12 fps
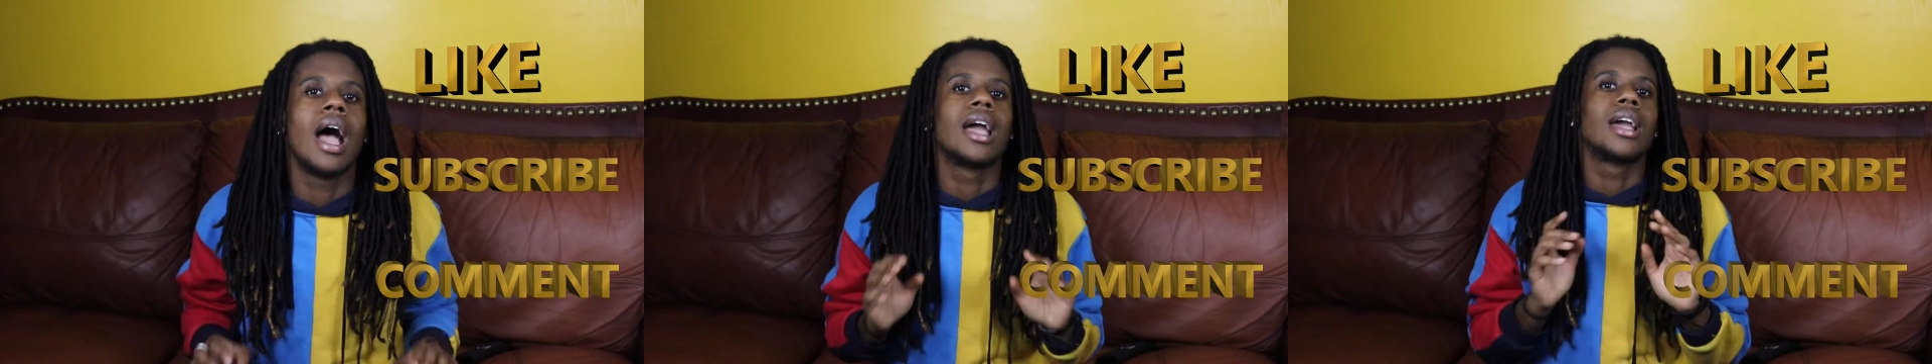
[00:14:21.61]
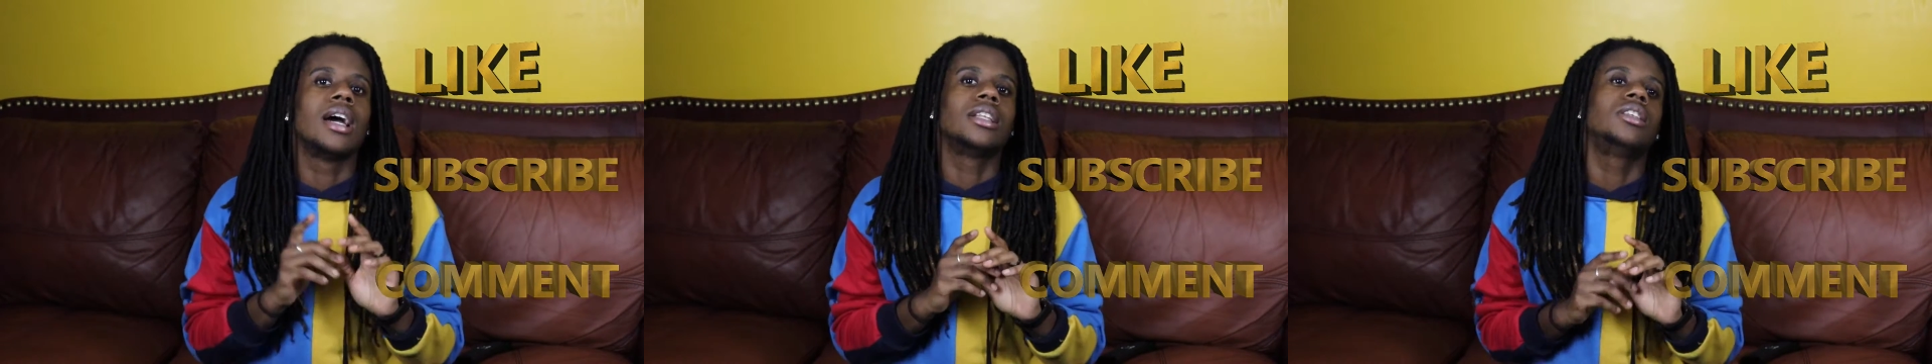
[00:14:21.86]

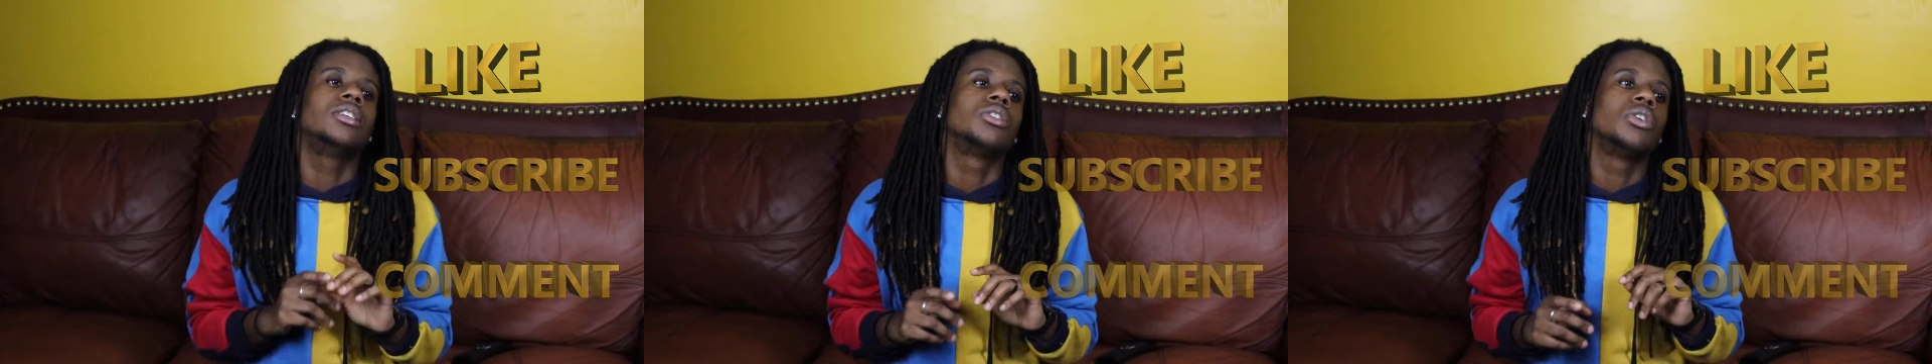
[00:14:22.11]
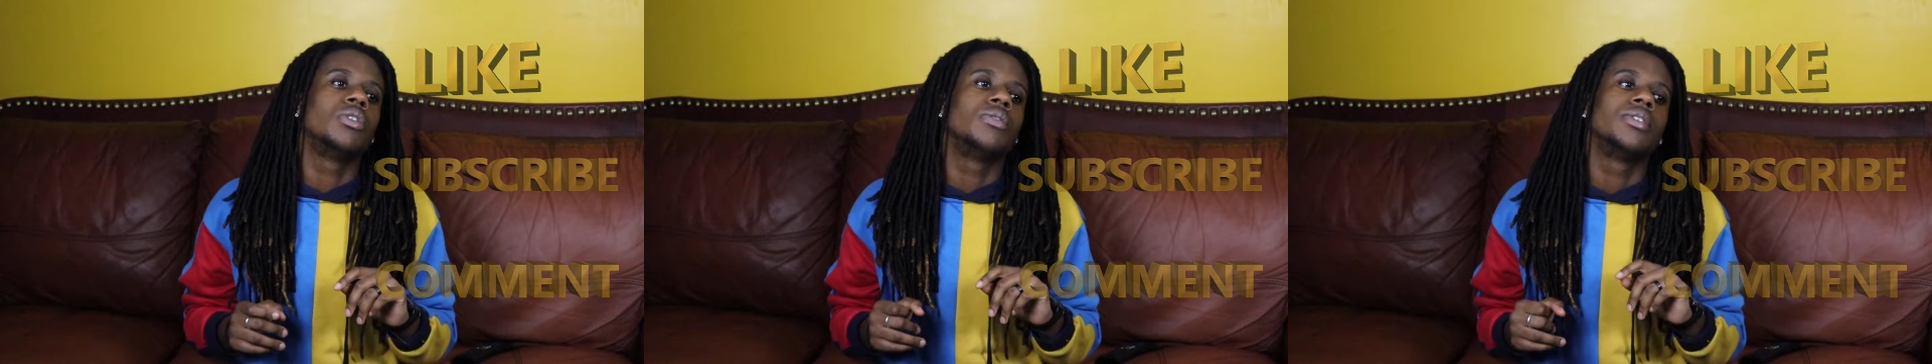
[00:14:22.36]
I got
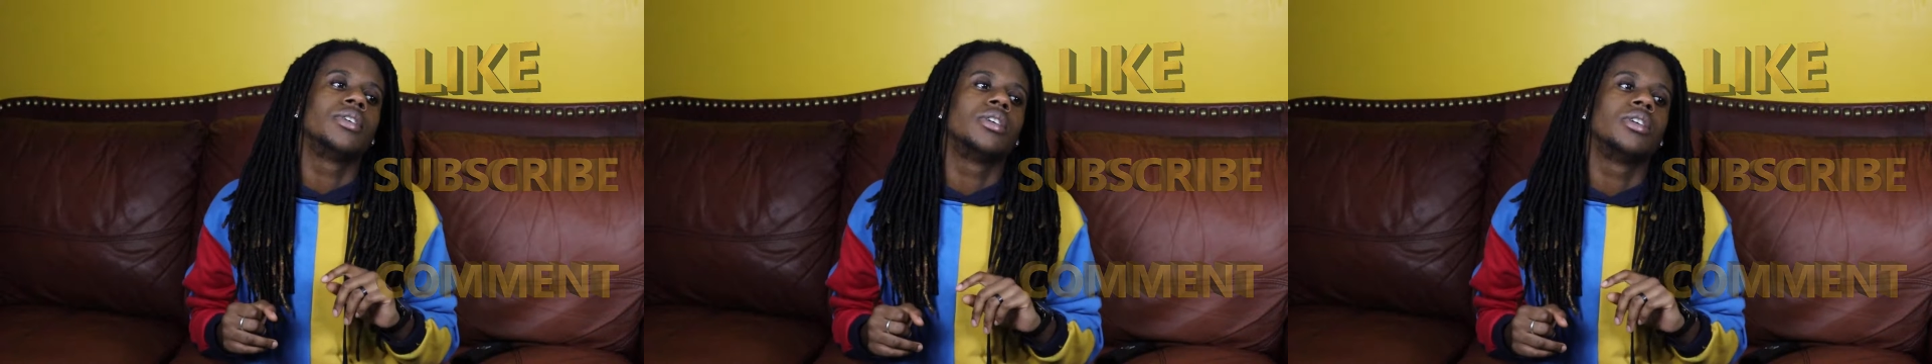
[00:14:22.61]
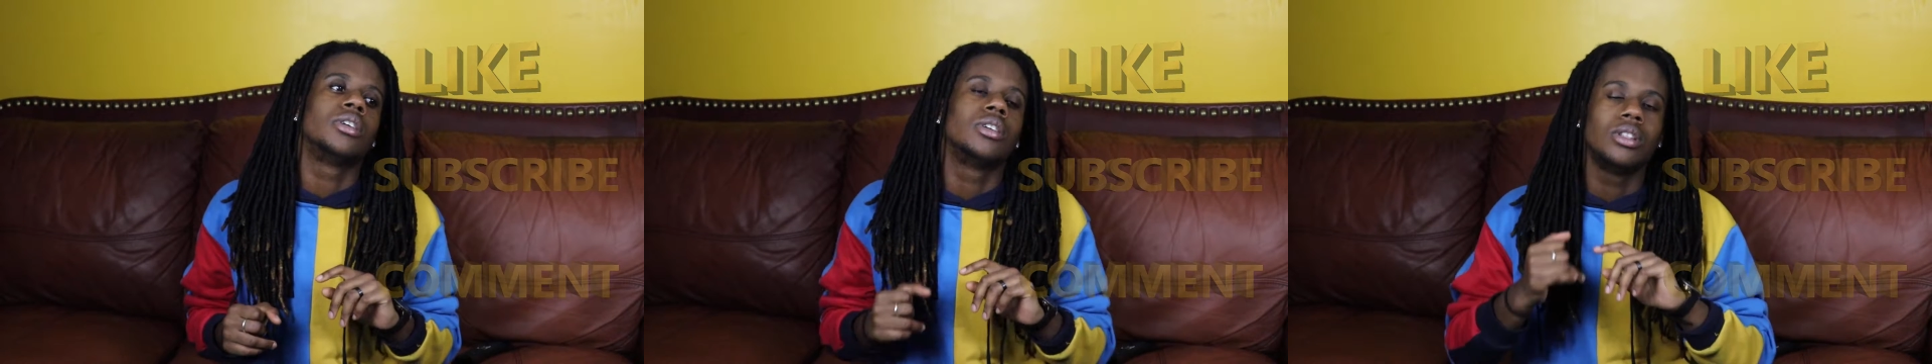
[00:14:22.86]
this
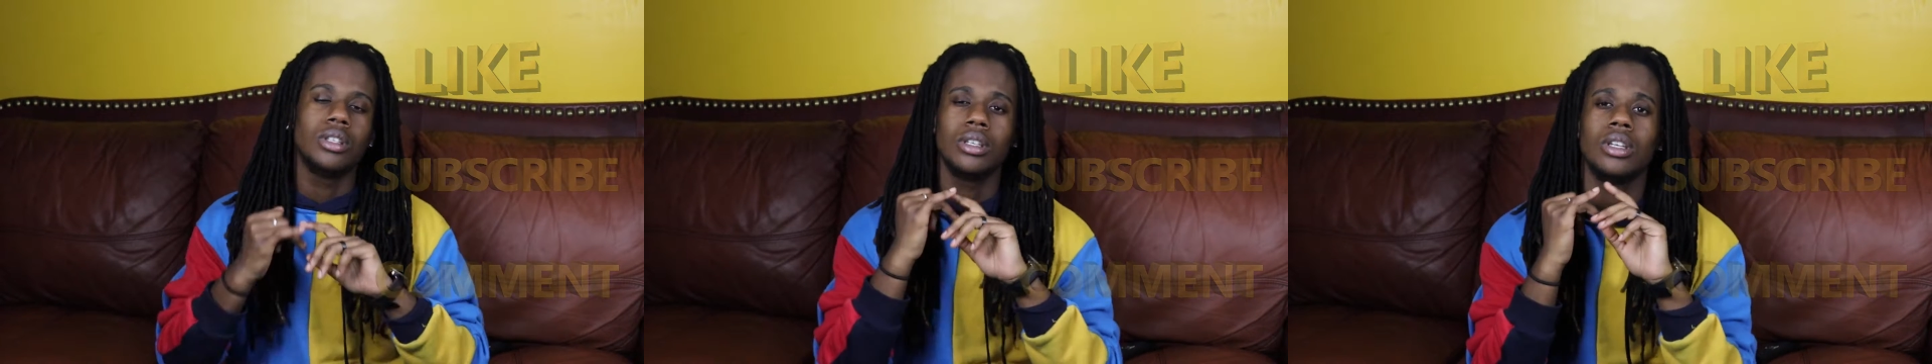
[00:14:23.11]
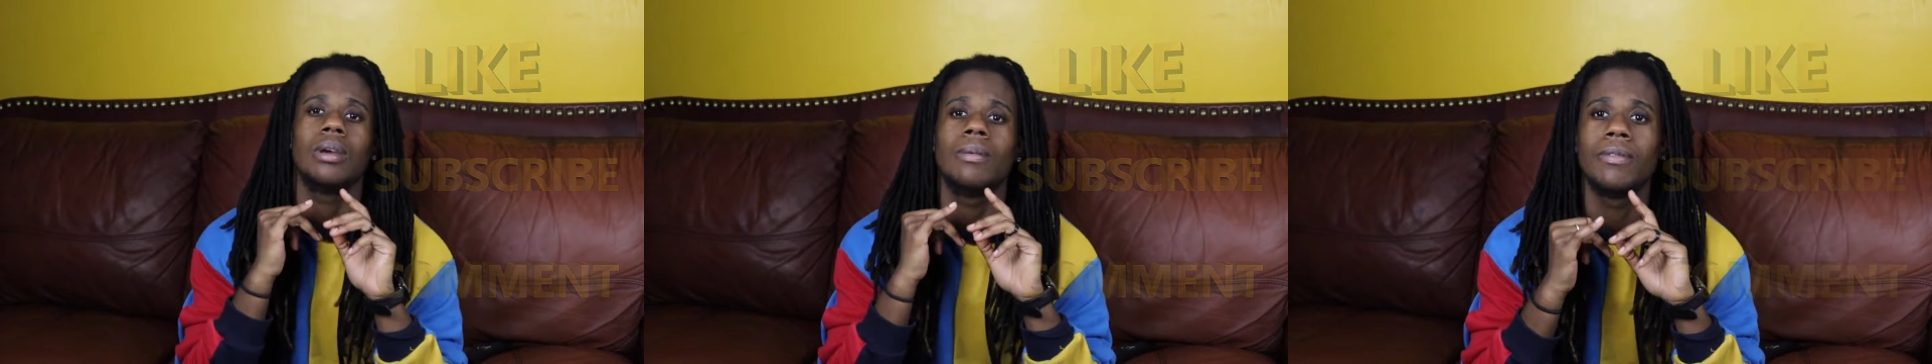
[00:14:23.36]
over
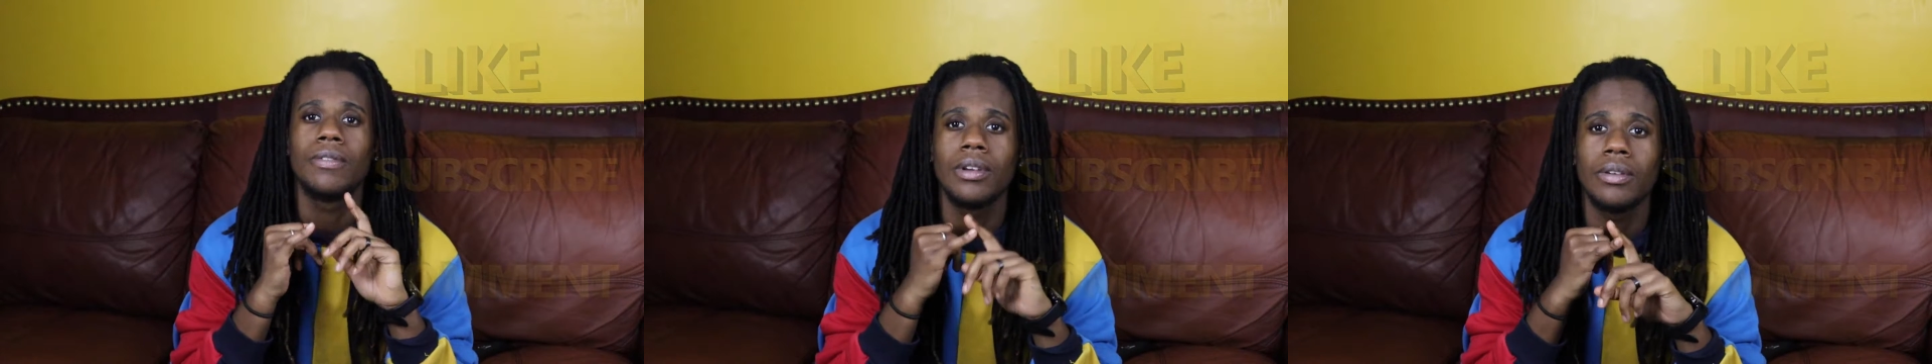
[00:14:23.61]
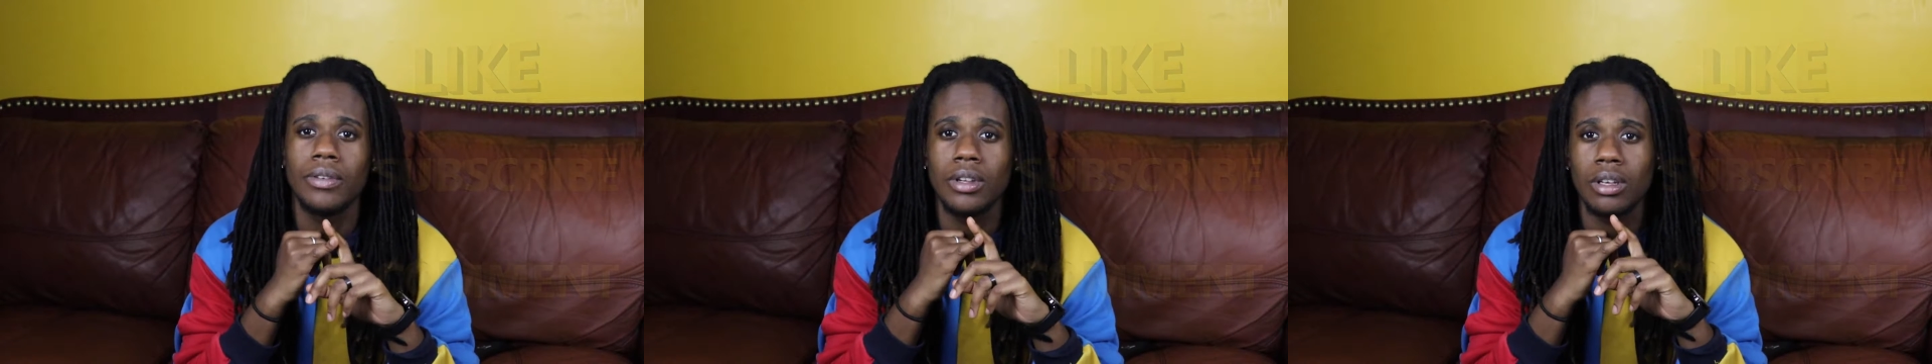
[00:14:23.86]
the
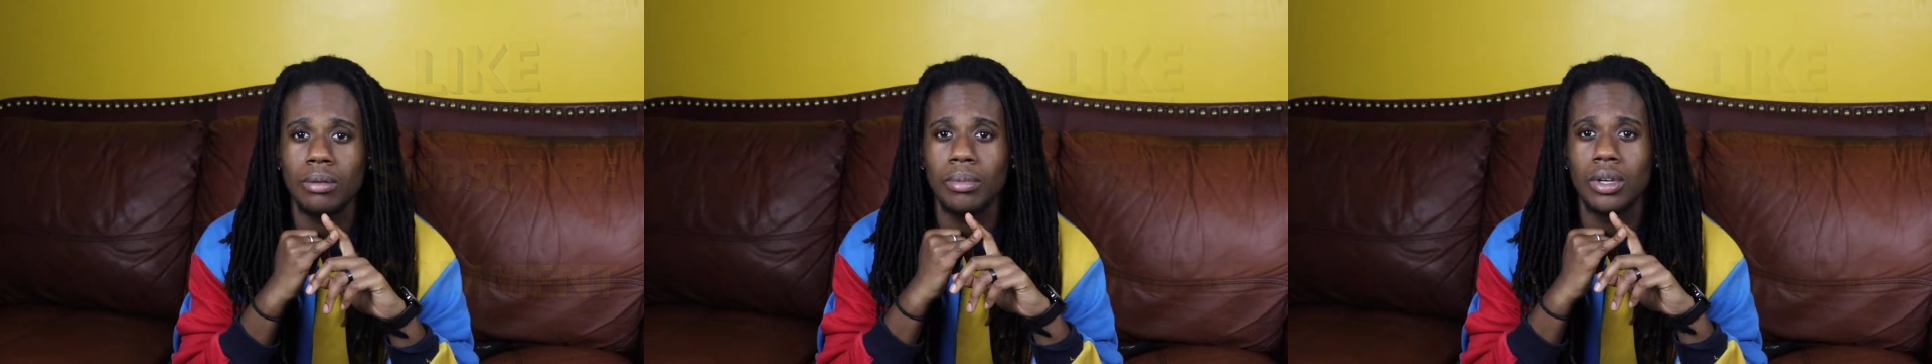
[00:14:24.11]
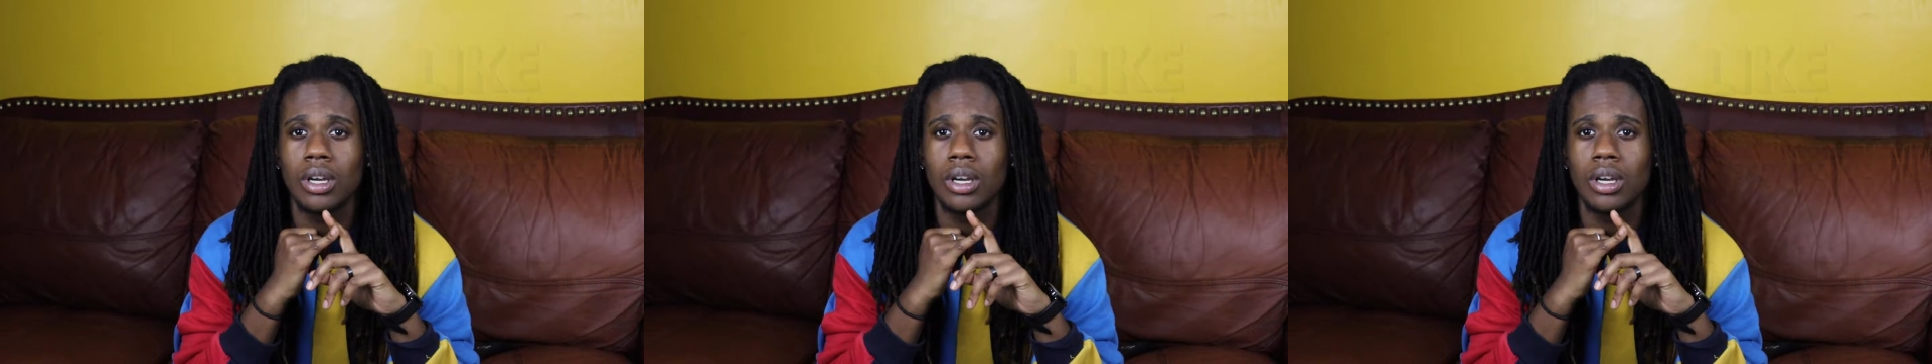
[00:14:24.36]
M50